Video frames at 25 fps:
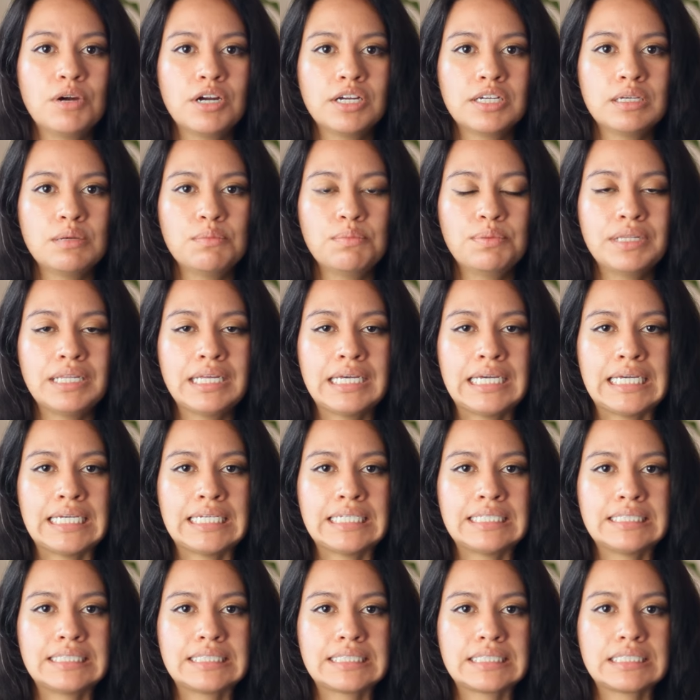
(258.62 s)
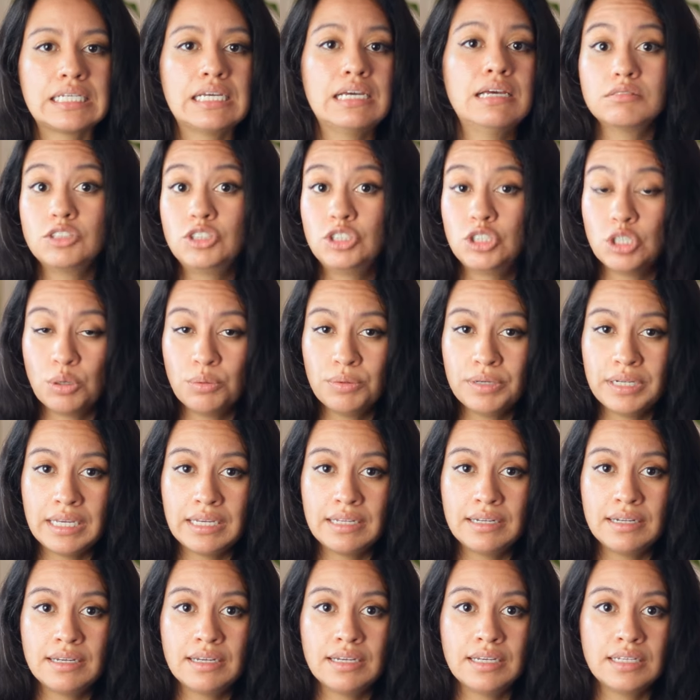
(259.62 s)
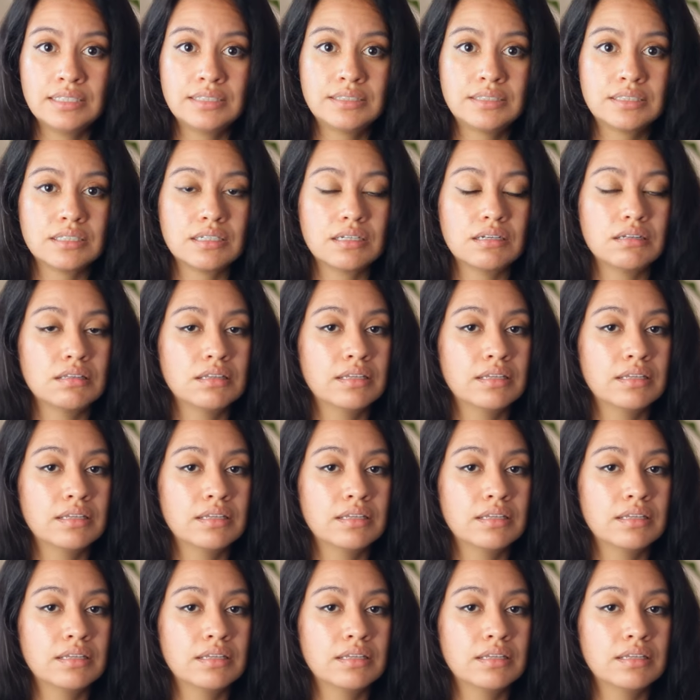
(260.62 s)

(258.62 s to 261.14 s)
Marketplace, donate it,